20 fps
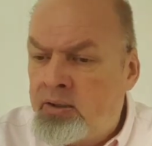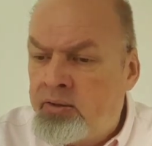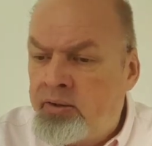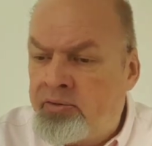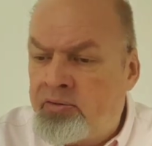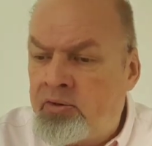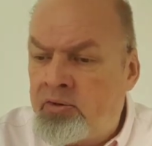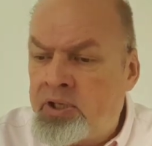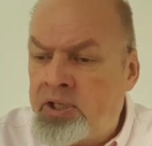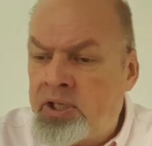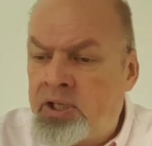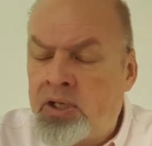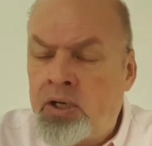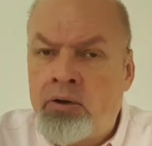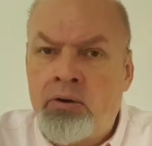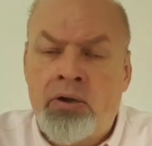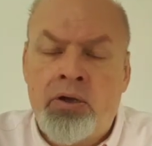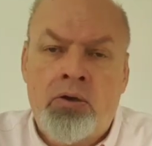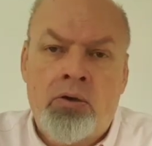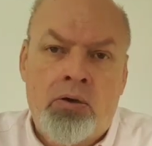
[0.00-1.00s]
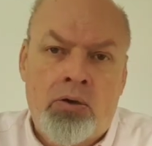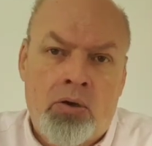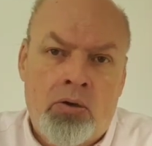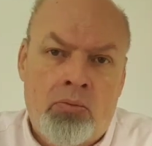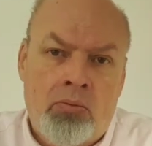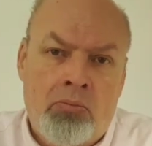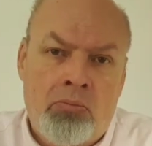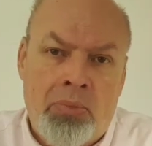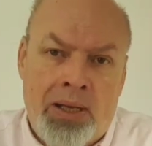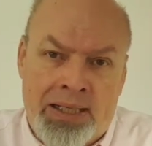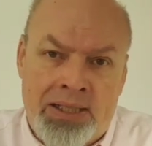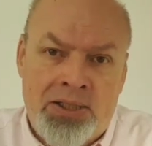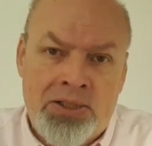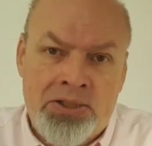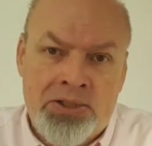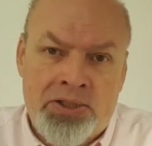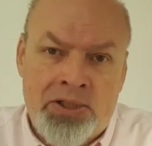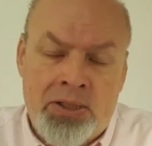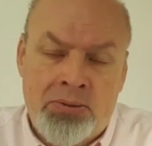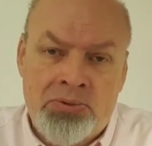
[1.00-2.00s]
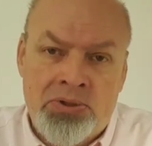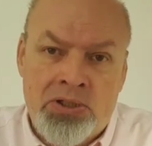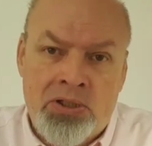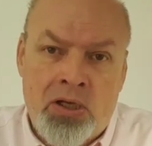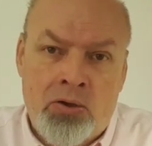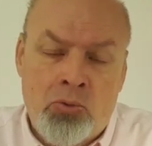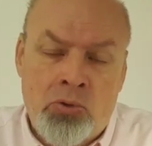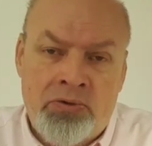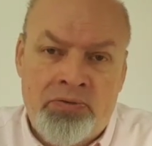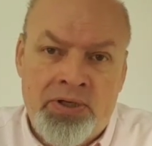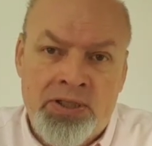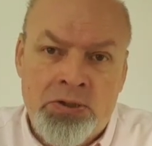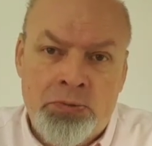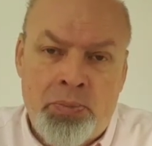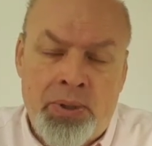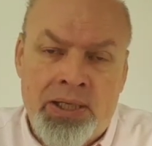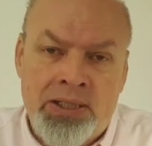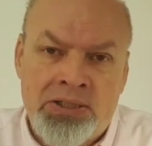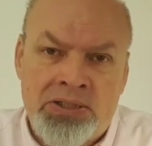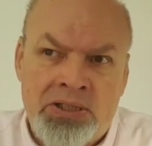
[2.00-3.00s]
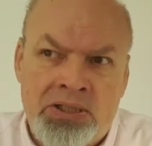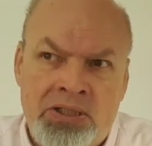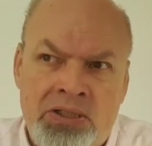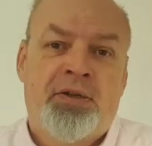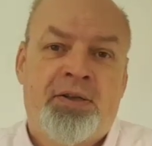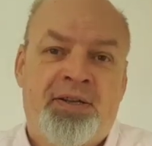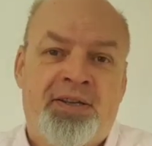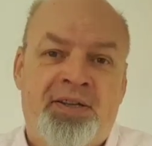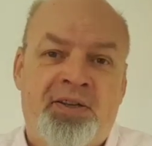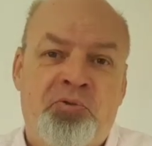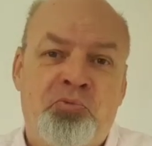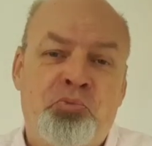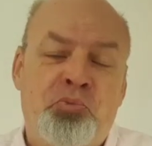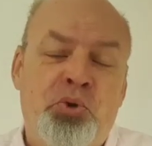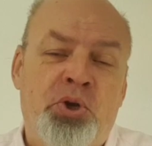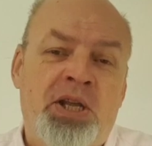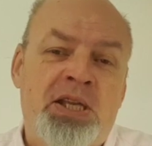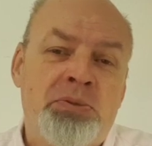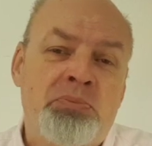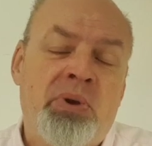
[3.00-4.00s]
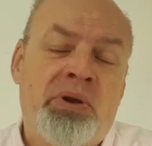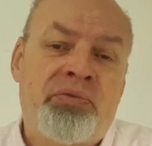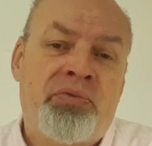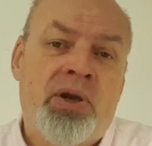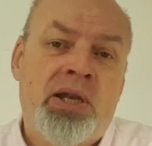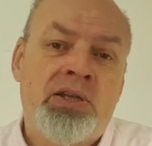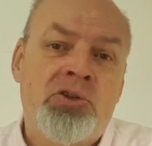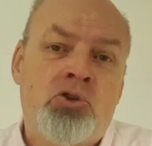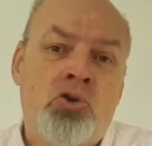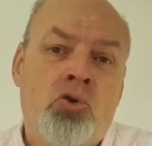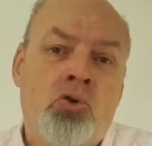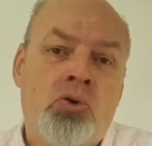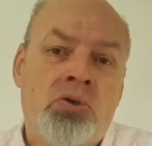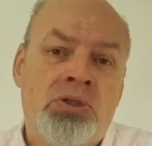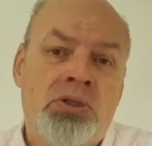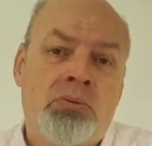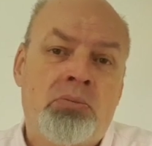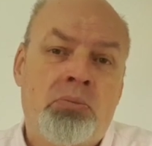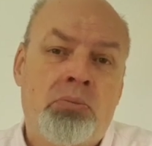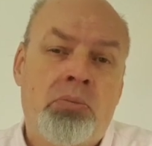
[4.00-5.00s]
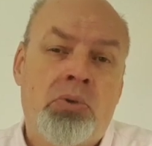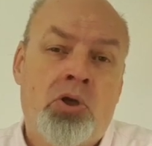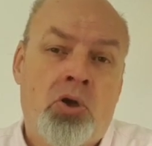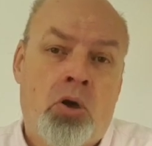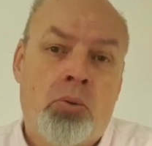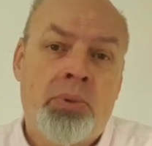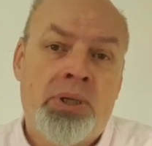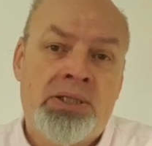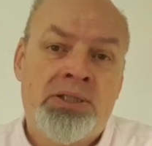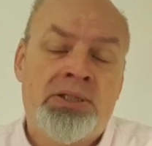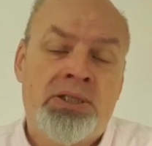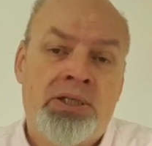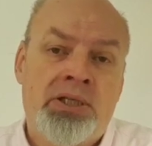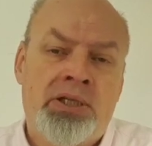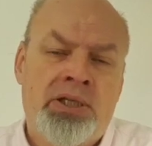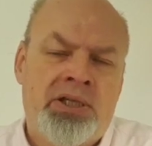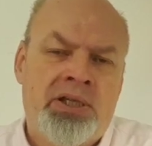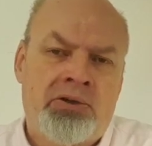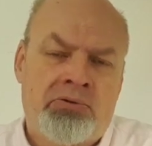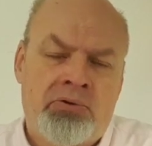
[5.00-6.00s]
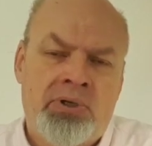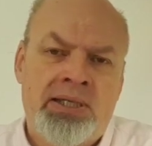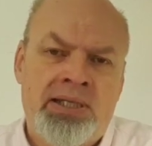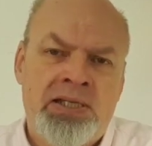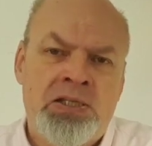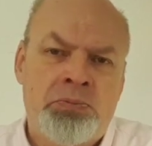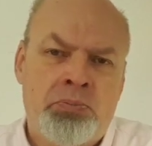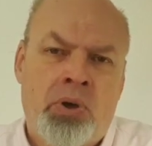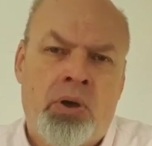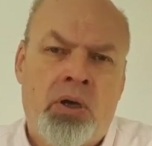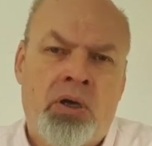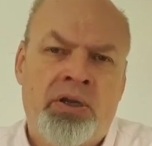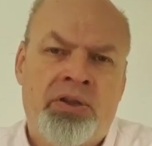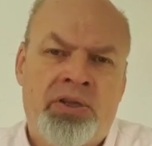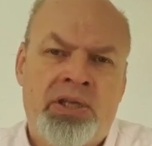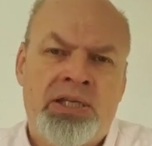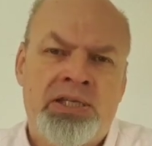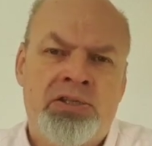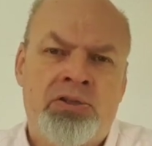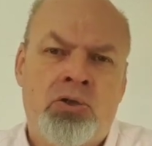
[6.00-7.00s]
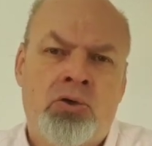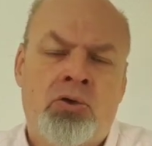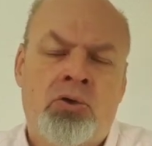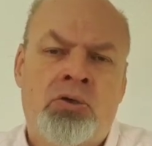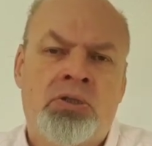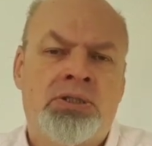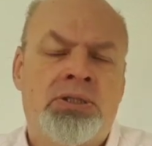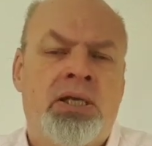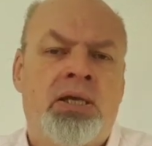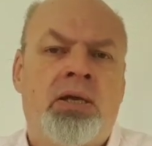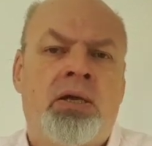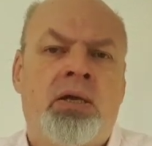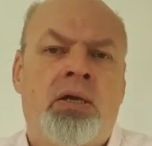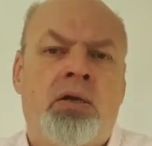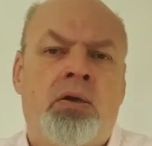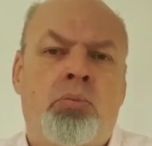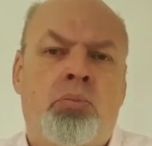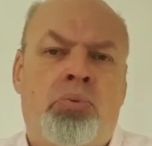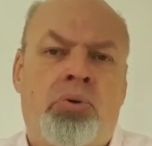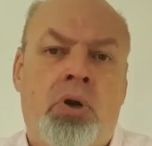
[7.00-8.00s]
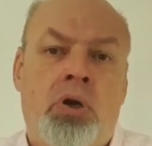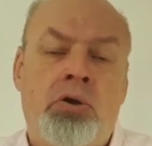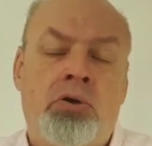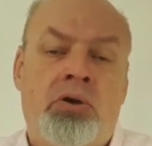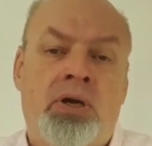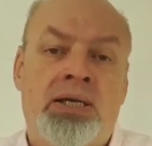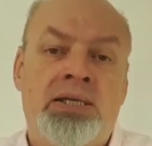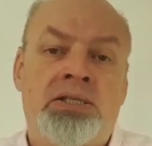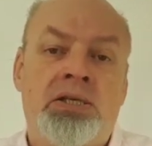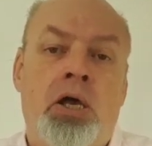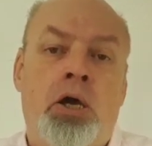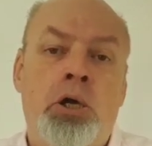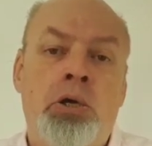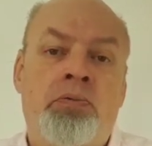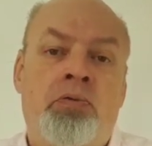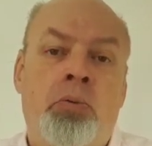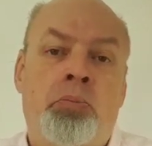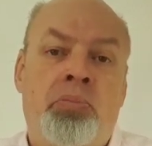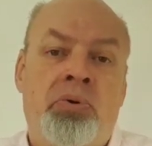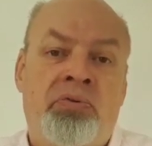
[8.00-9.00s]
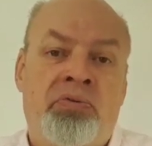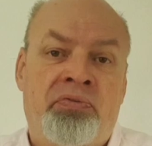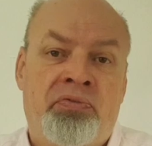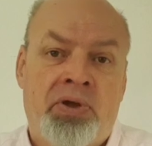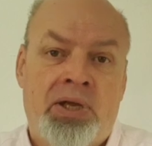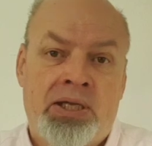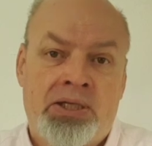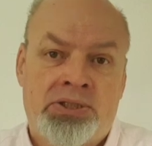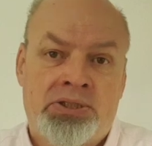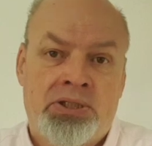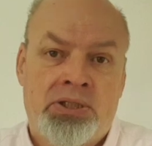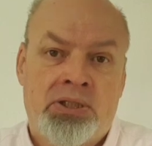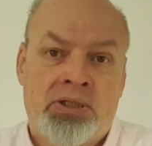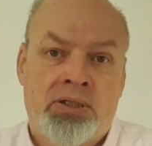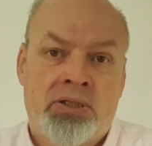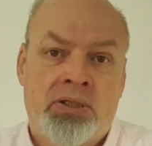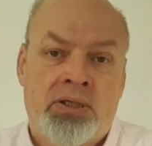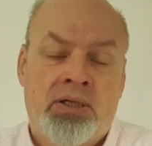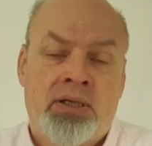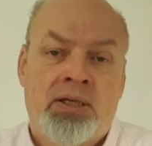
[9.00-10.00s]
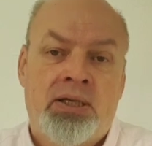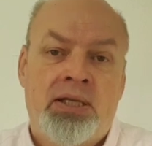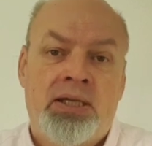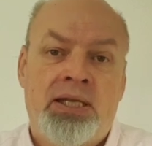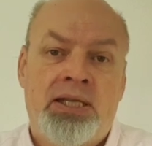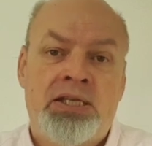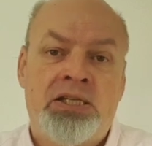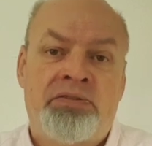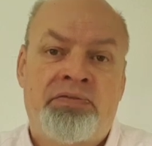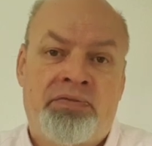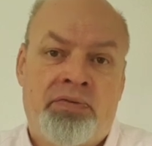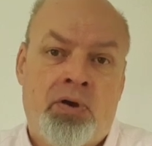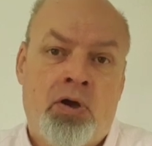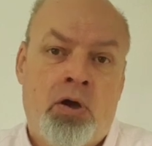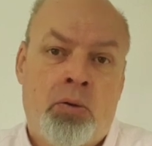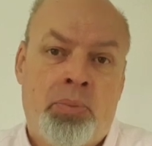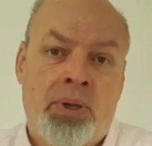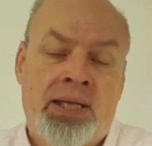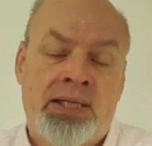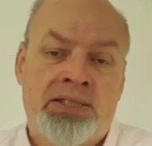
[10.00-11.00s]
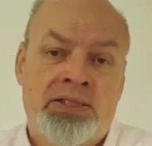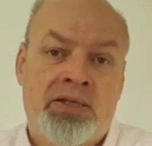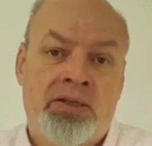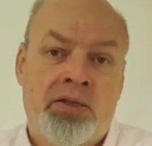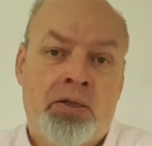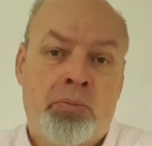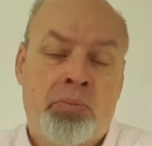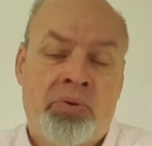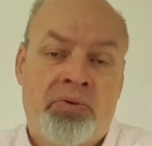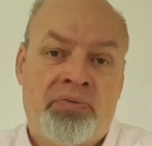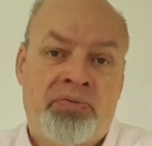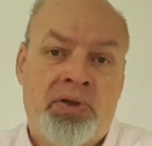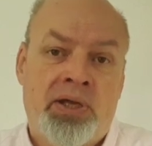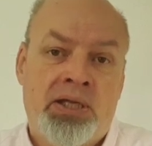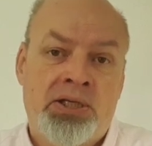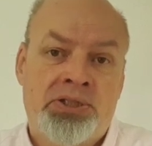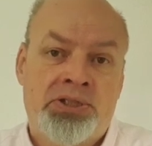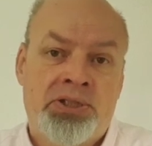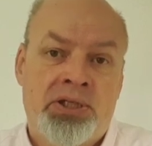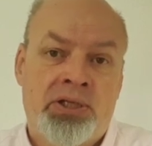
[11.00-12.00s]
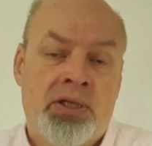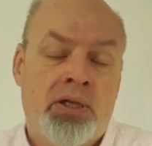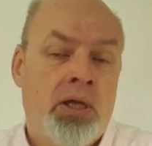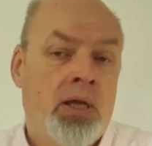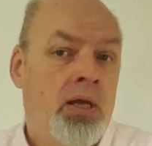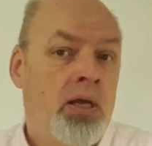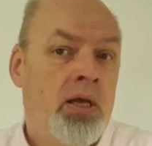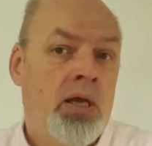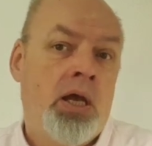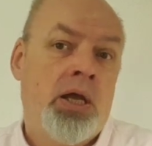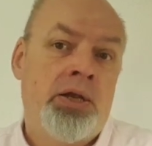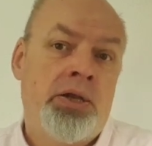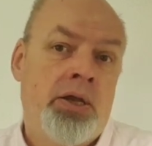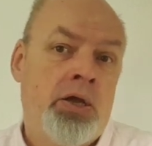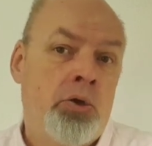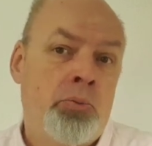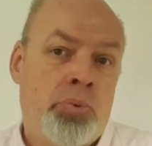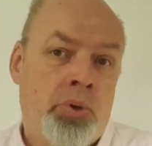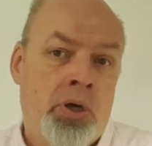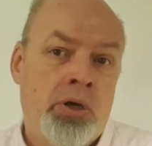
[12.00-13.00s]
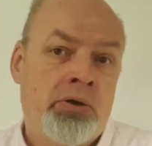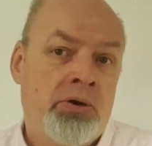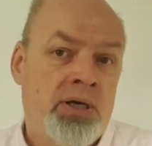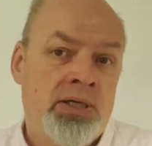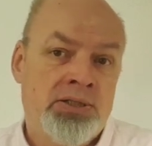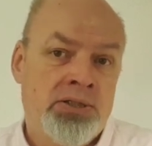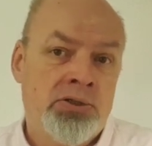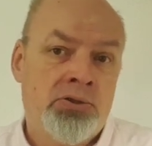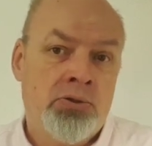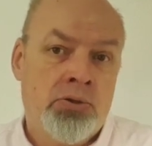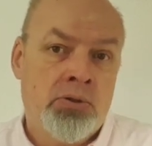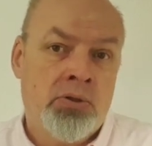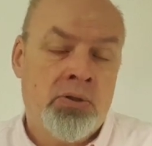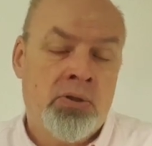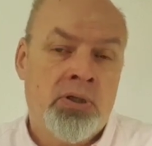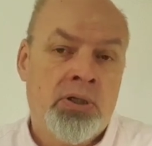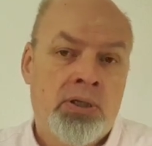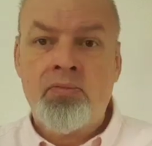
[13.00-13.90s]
three current manuscripts as I would have expected. But as my friend Tor commented, and it really sparked these thoughts, progress over perfection is far better than perfection and no progress at all.